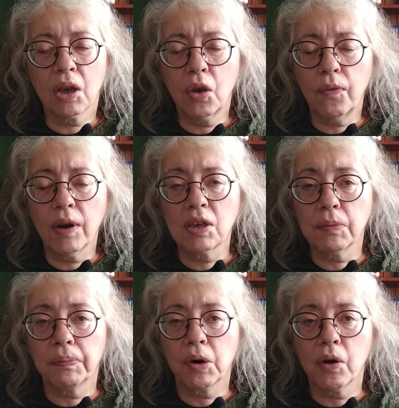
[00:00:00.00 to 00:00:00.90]

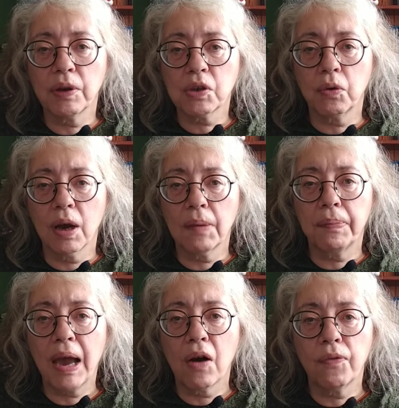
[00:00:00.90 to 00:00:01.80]
QFINDER Pro is quite a
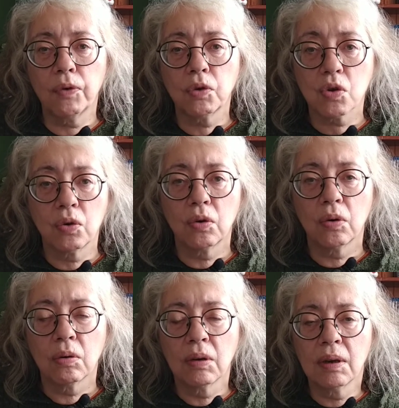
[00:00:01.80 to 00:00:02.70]
powerful
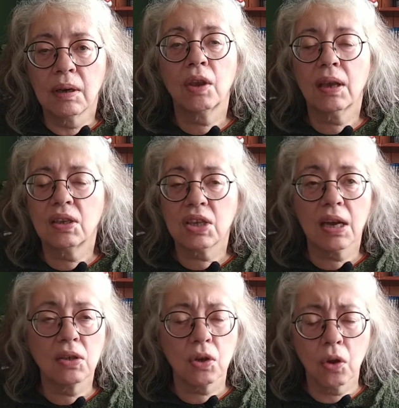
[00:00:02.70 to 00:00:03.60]
tool. You can
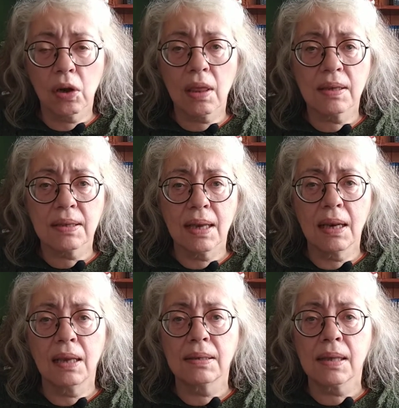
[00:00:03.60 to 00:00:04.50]
change a lot of the
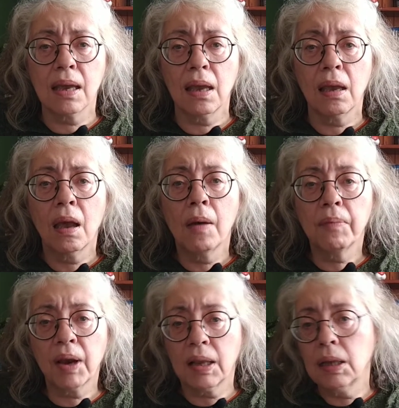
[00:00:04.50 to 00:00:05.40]
settings there,
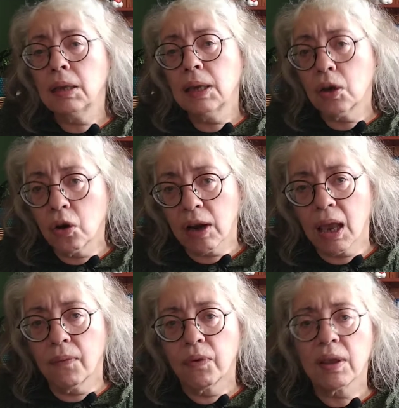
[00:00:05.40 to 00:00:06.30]
but clearly not
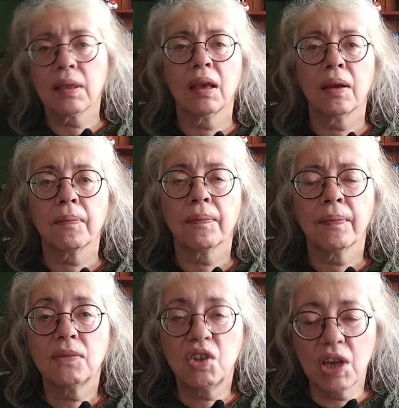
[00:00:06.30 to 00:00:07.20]
everything.
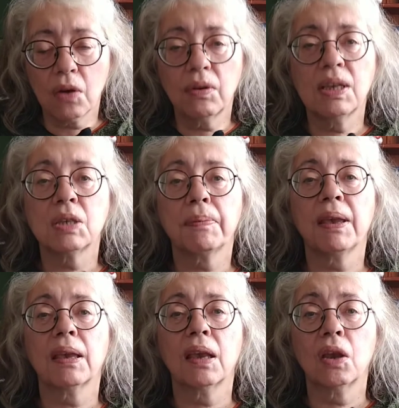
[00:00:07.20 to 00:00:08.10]
Generally
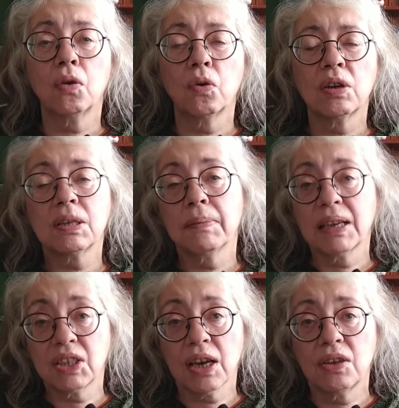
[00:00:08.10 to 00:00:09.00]
speaking, in order to
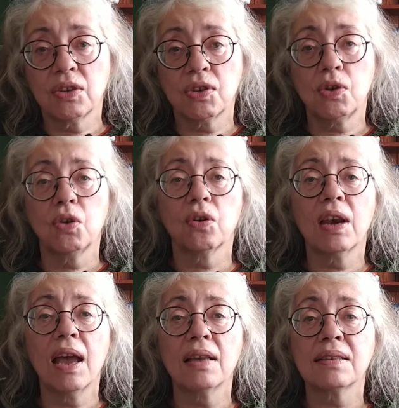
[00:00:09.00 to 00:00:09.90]
make changes to your
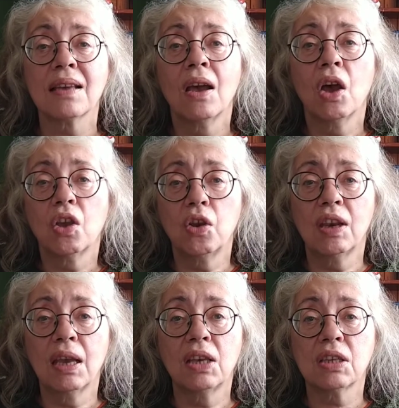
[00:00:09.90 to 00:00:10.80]
NAS, you
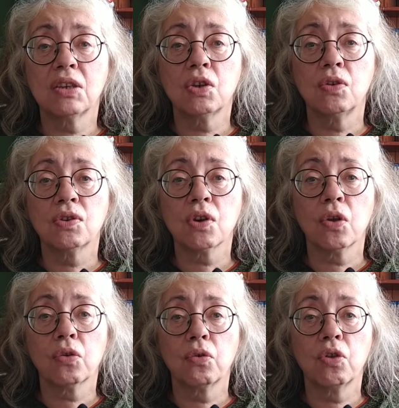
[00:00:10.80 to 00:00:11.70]
need to do so
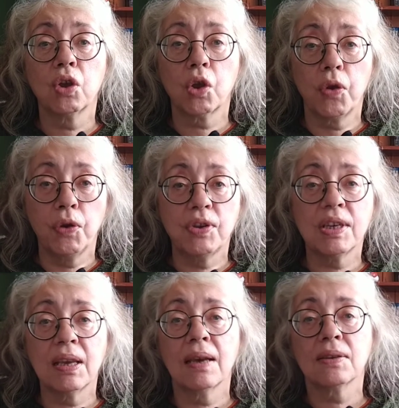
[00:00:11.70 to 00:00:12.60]
through the
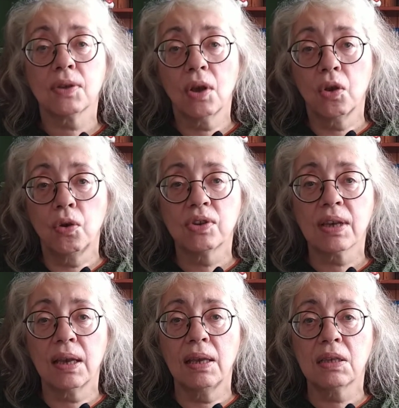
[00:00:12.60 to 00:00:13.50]
QTS
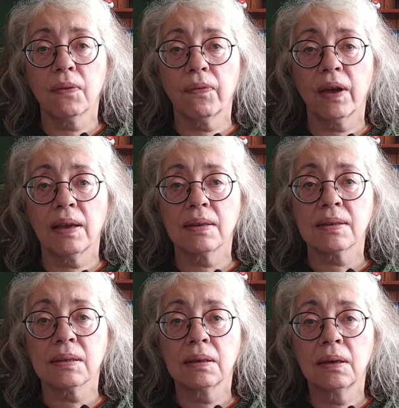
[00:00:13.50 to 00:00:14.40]
user interface.